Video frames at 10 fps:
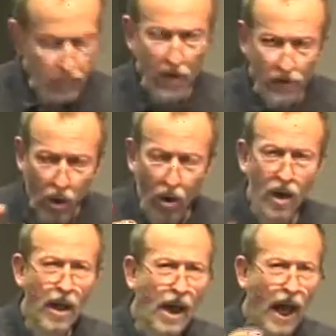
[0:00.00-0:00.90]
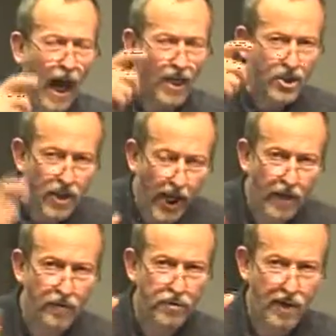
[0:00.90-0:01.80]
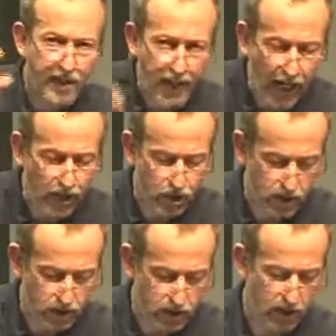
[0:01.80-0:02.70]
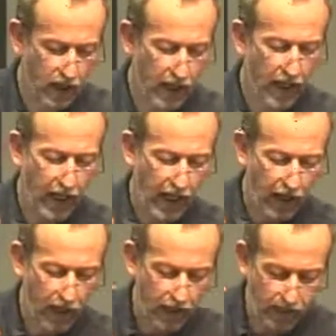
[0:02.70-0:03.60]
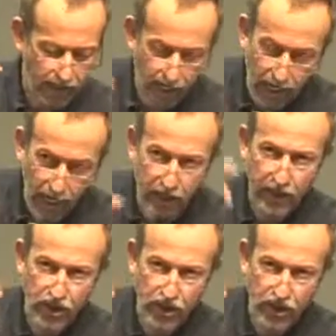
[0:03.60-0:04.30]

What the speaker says: So a chain of transactions that aim at